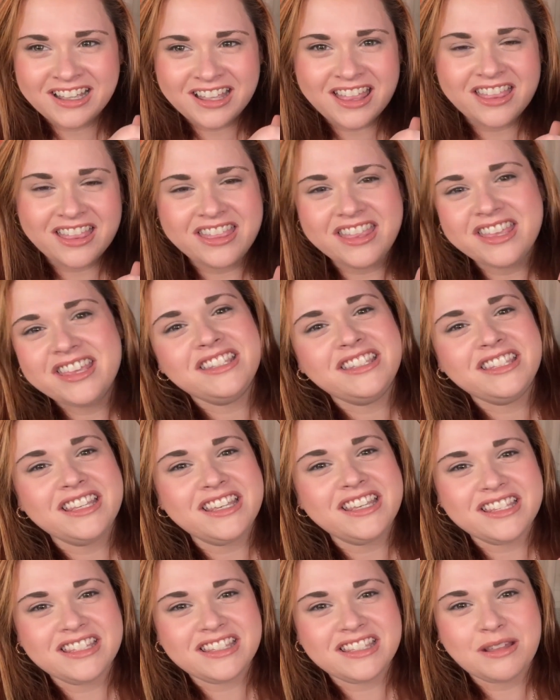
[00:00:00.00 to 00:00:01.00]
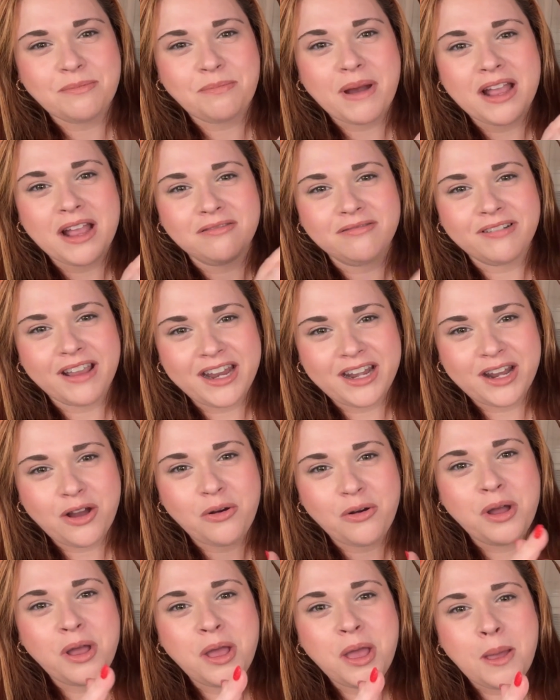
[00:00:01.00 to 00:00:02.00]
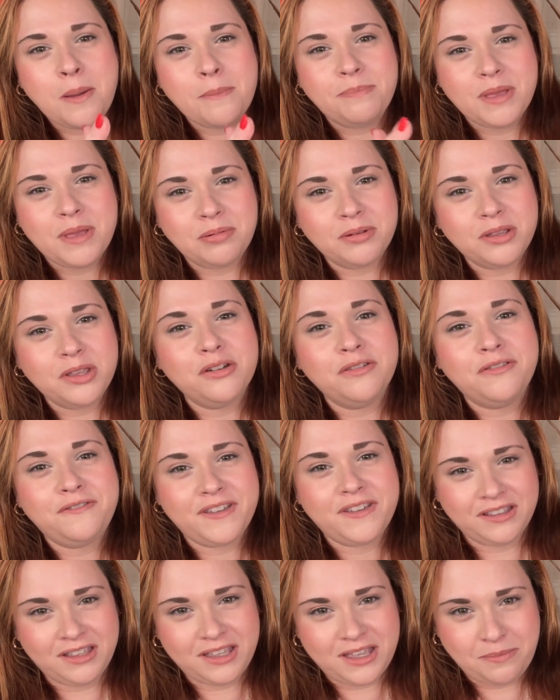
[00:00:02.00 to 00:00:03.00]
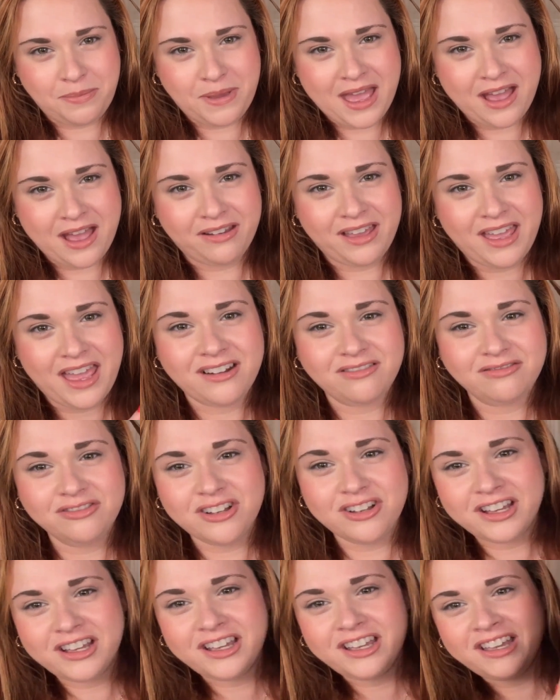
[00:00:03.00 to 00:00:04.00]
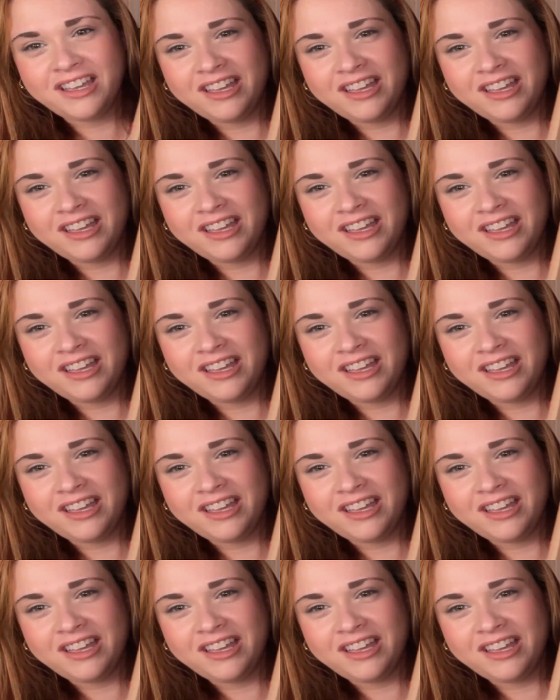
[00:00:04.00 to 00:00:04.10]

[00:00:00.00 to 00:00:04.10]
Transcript: This is the Byredo Bibliophilia palette, and look